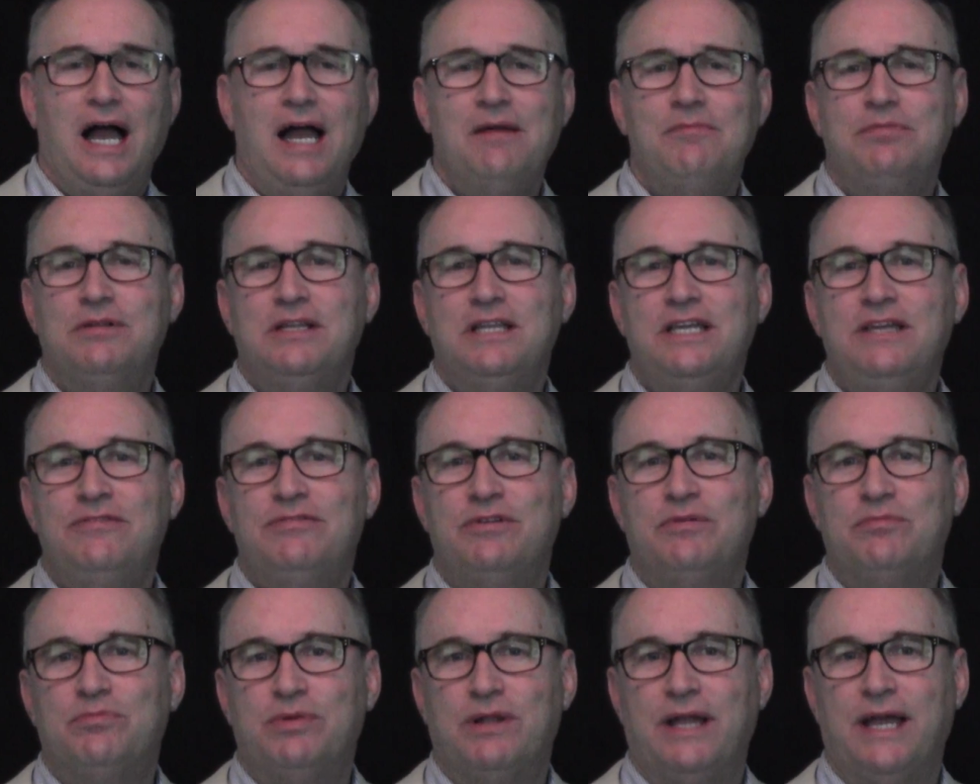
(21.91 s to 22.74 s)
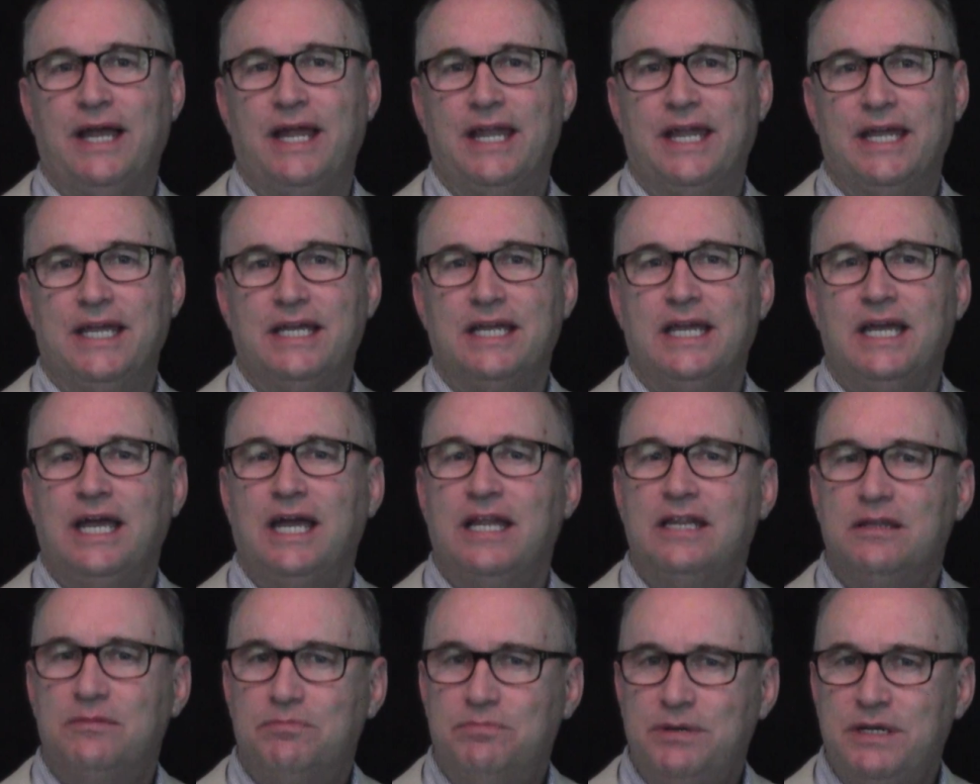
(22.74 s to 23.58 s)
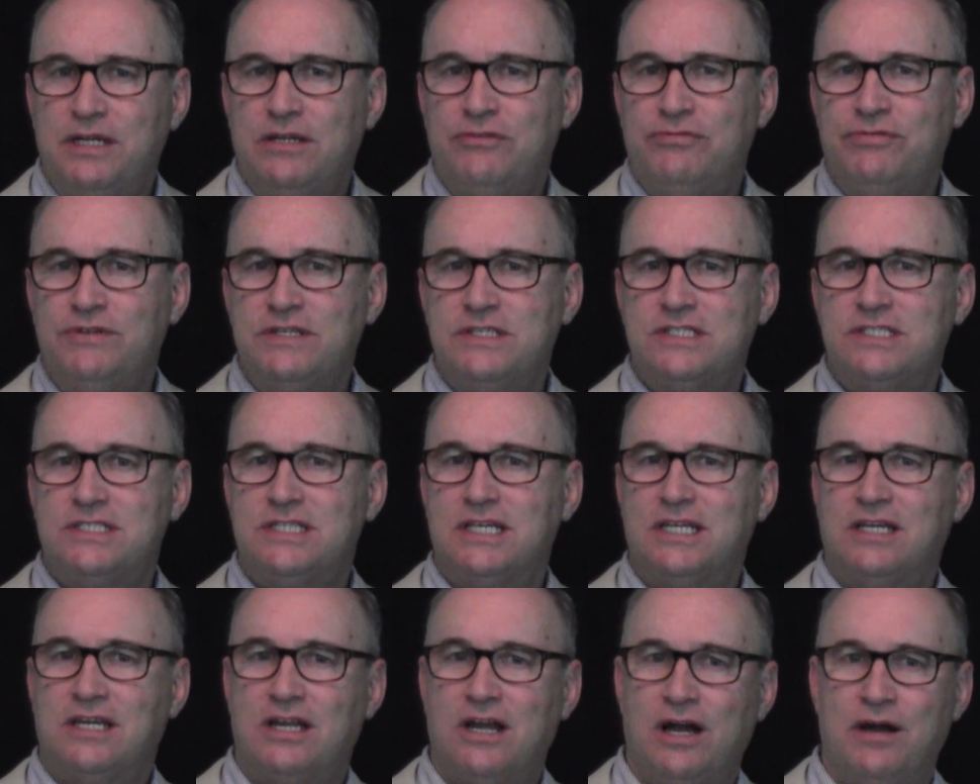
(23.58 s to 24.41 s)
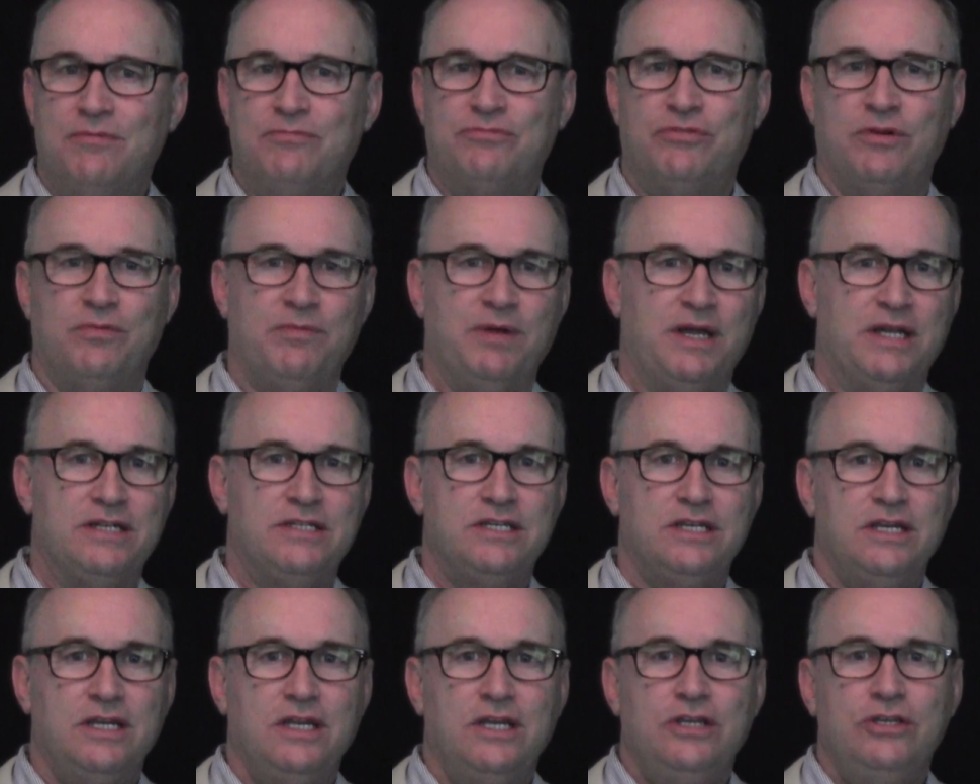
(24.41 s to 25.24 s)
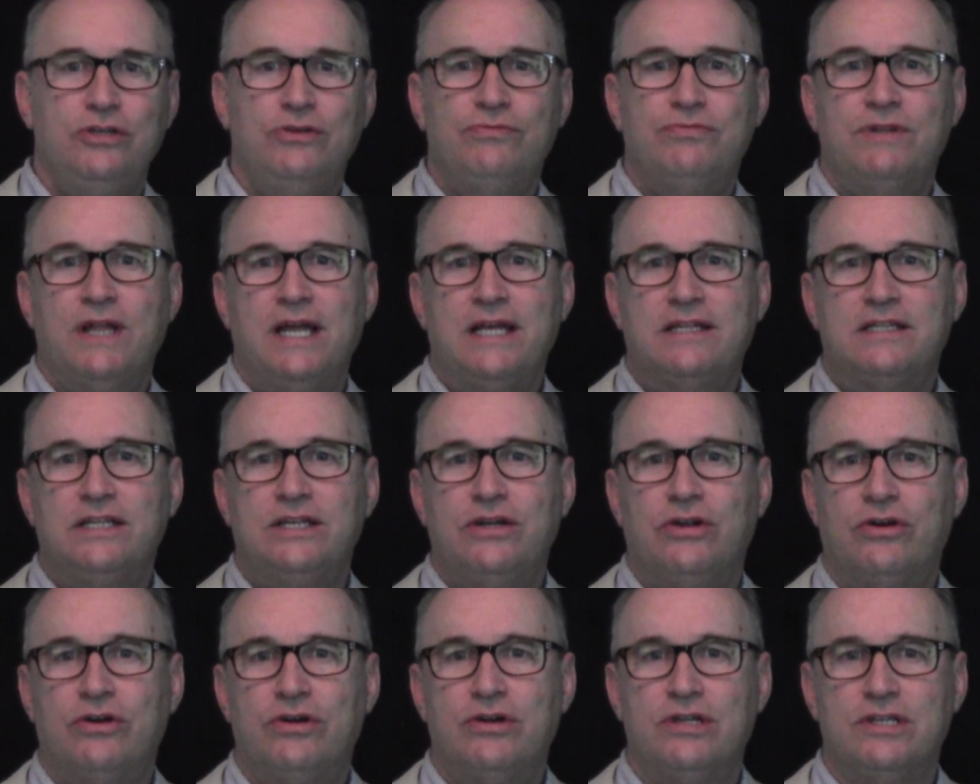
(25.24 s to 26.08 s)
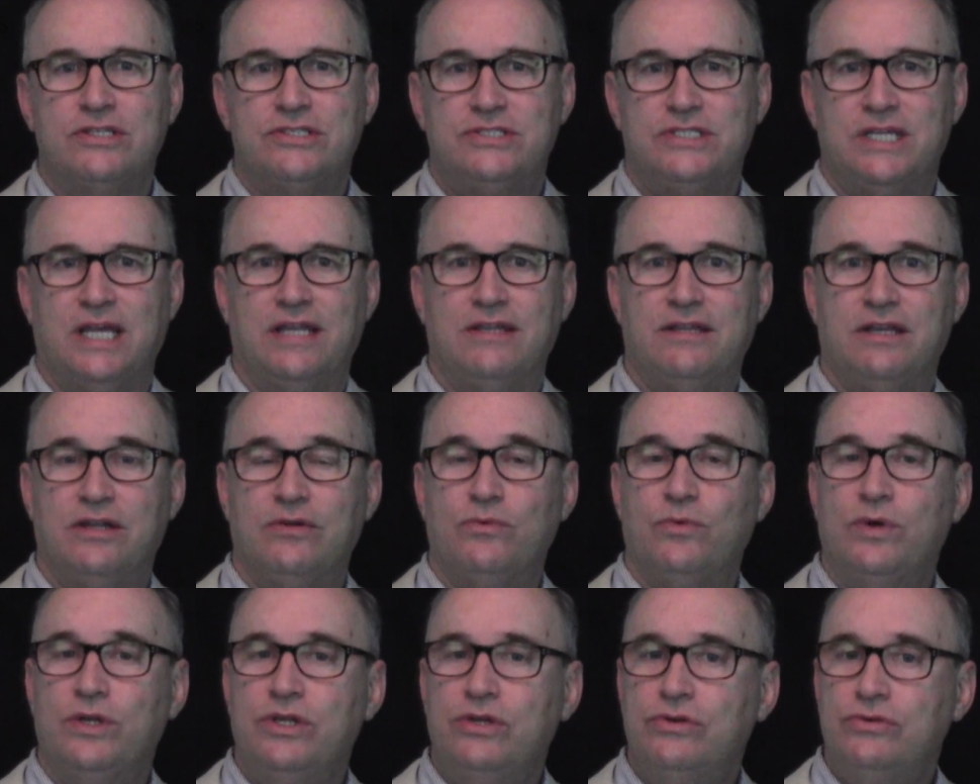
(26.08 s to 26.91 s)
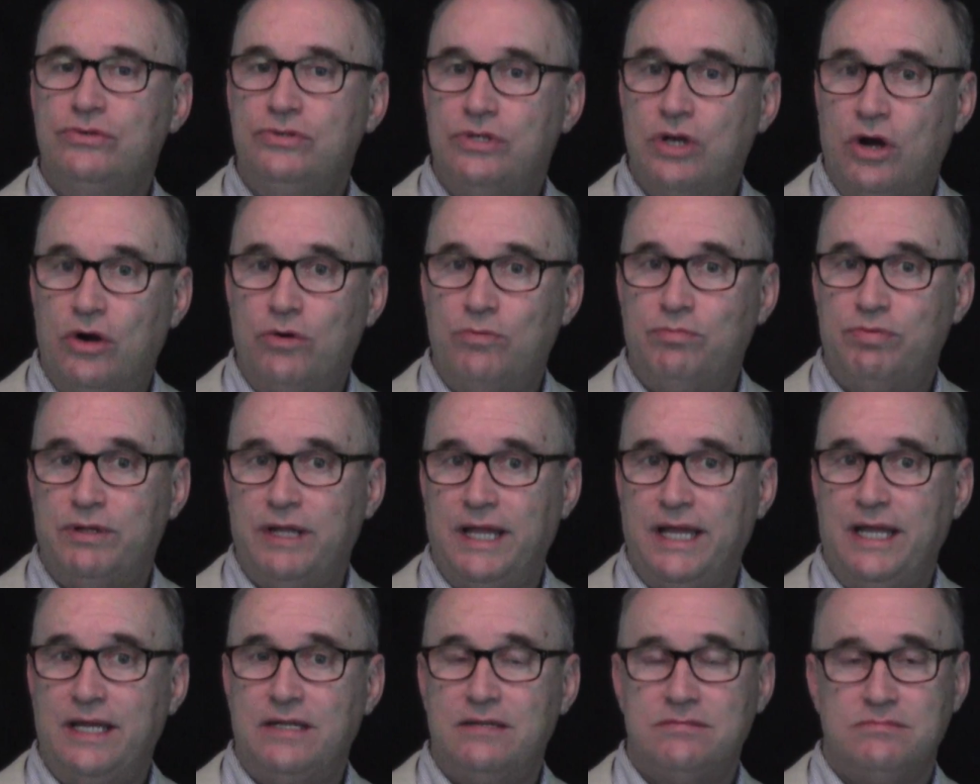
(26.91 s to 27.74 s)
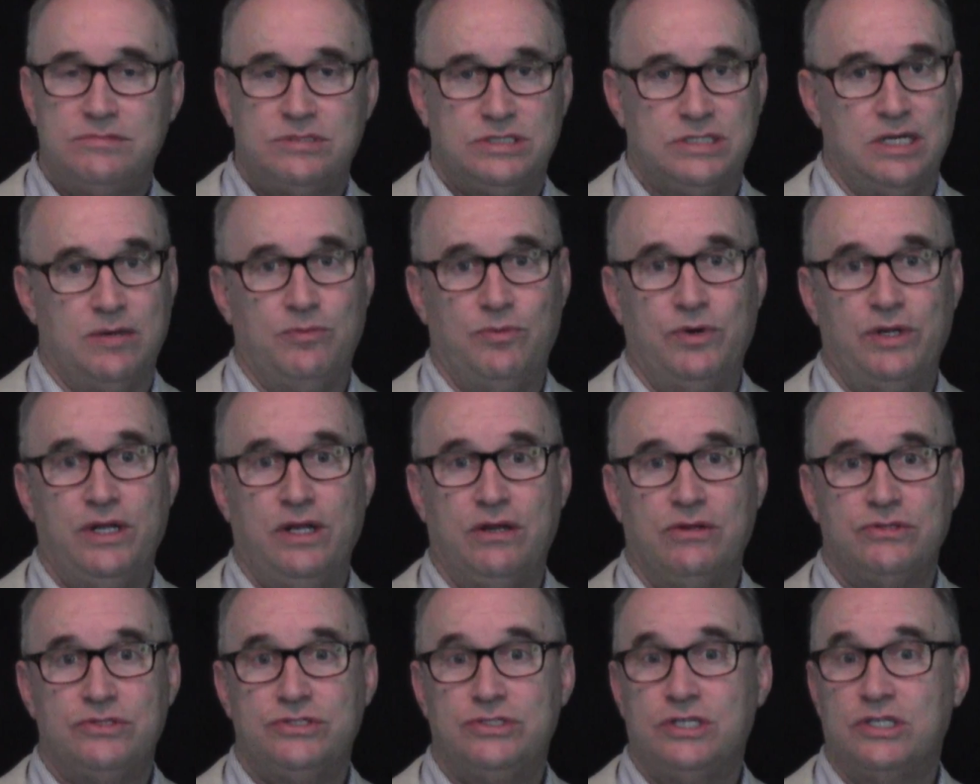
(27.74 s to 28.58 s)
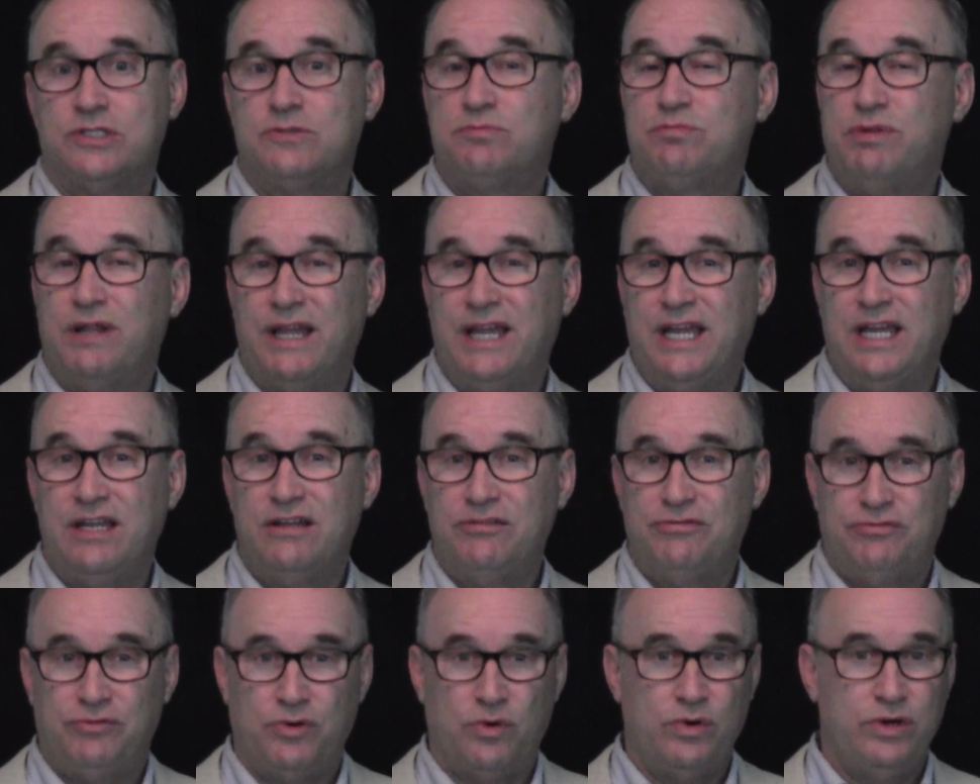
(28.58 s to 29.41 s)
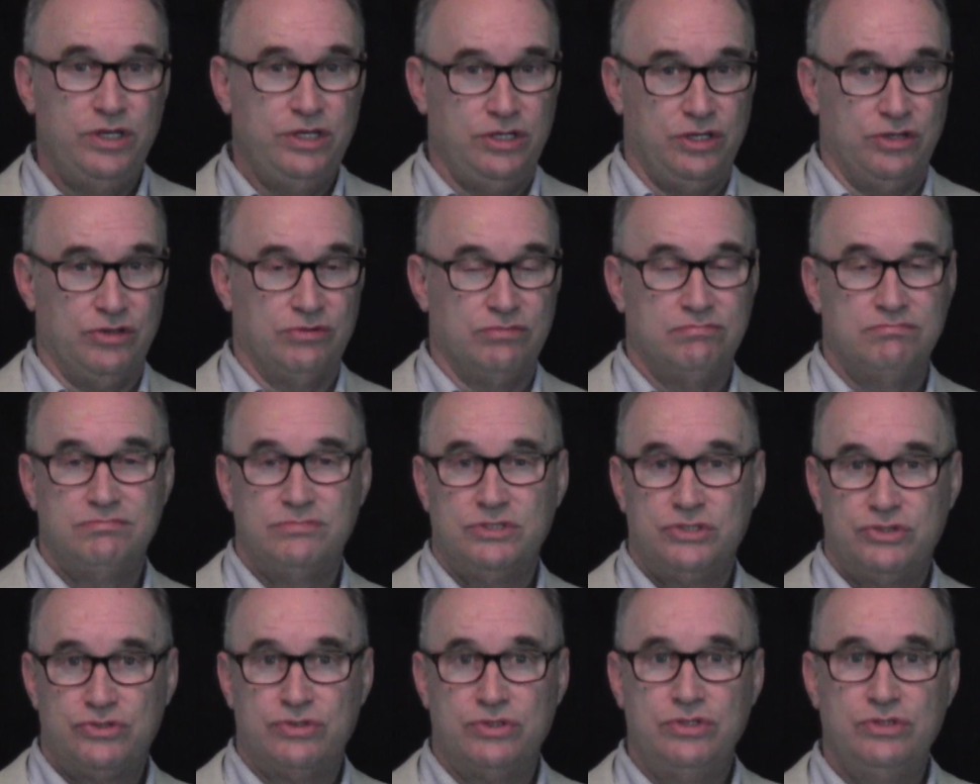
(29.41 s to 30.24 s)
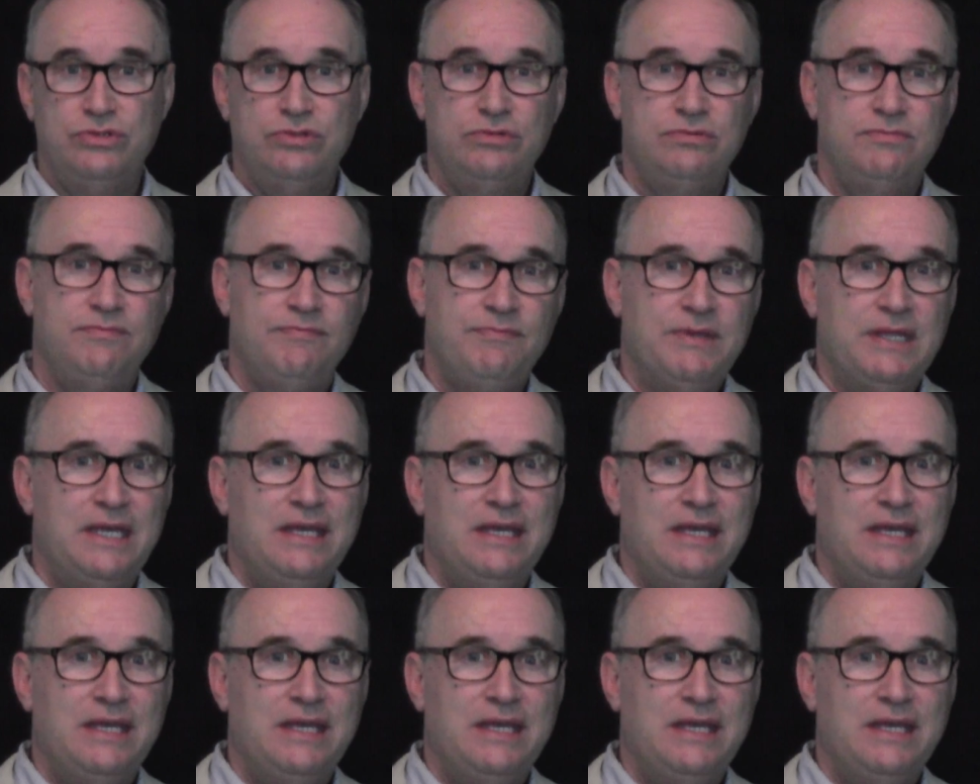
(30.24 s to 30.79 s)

I believe in planning and the benefits that come from it. You've likely heard it said that when you don't plan, someone else just planned for you. True?